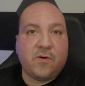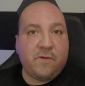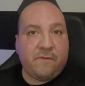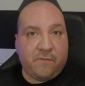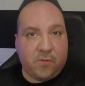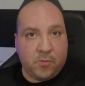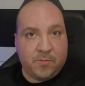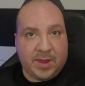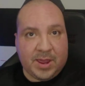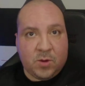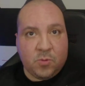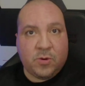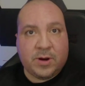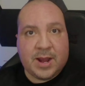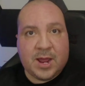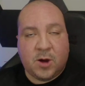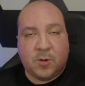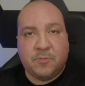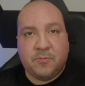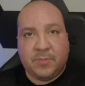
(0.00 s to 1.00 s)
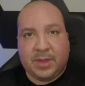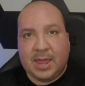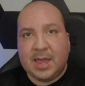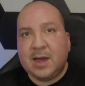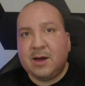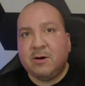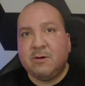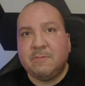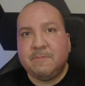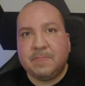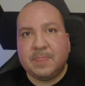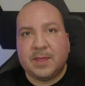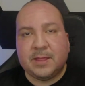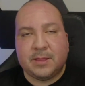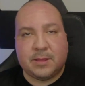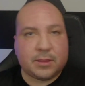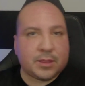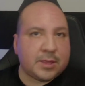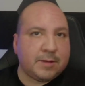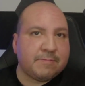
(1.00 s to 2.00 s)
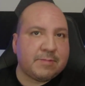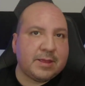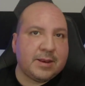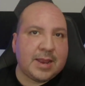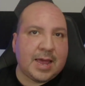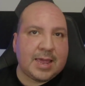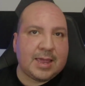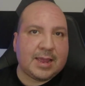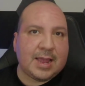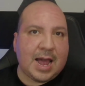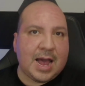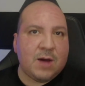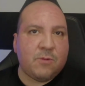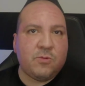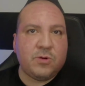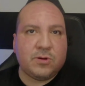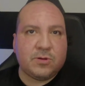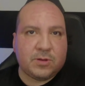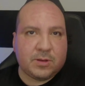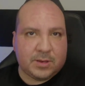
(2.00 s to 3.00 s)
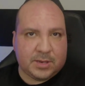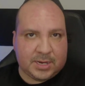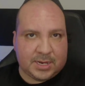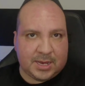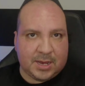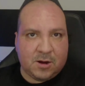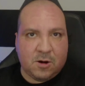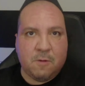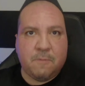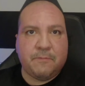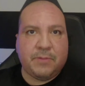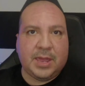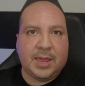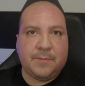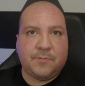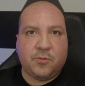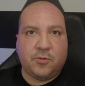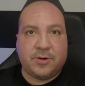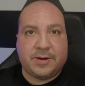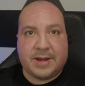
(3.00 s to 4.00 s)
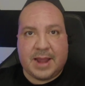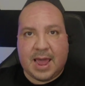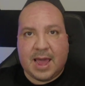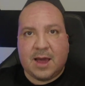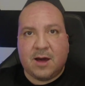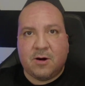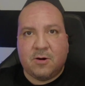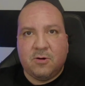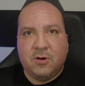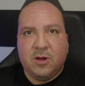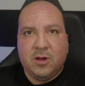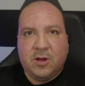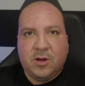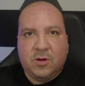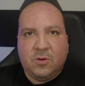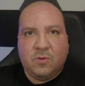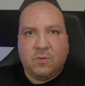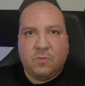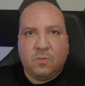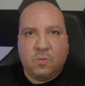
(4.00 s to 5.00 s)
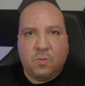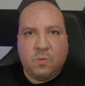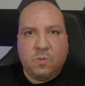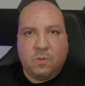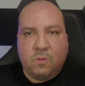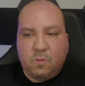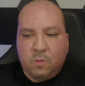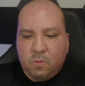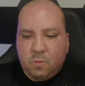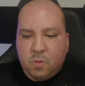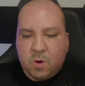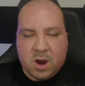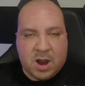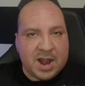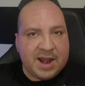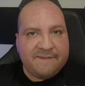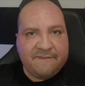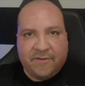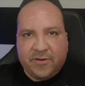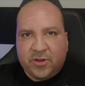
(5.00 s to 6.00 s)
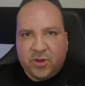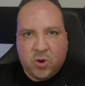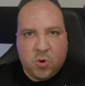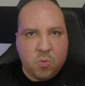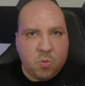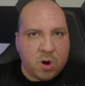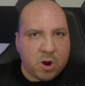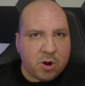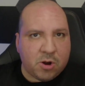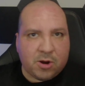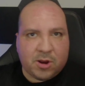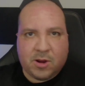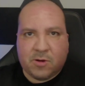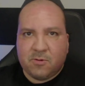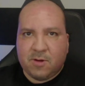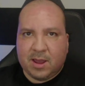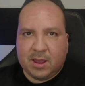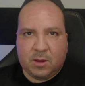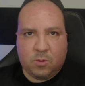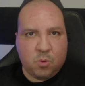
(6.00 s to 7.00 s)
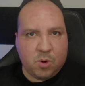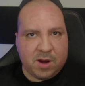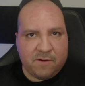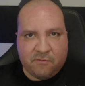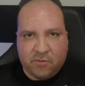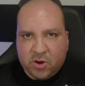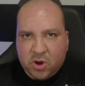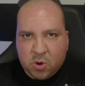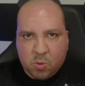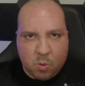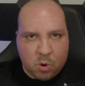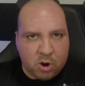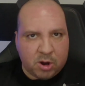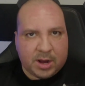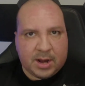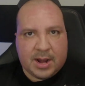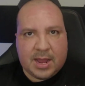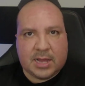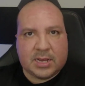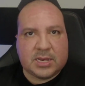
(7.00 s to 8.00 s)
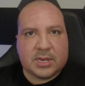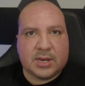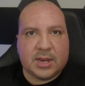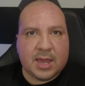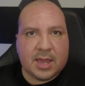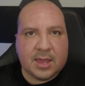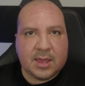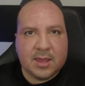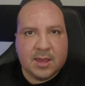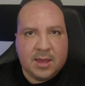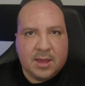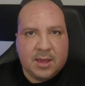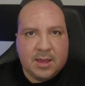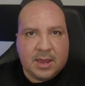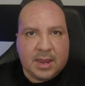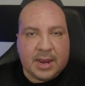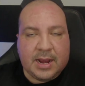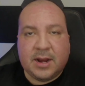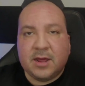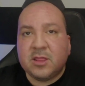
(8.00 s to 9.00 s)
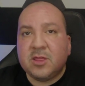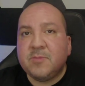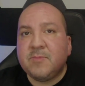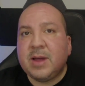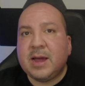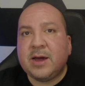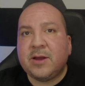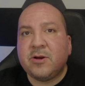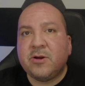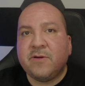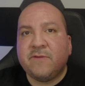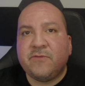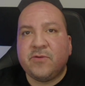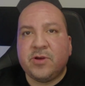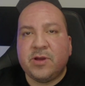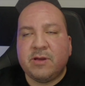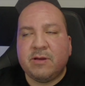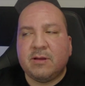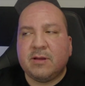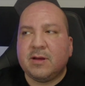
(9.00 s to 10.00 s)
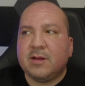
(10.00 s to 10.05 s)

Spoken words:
for me, what helped me out, and this is something like I would tell people now, wherever you work, right, wherever you're working at today, it doesn't matter if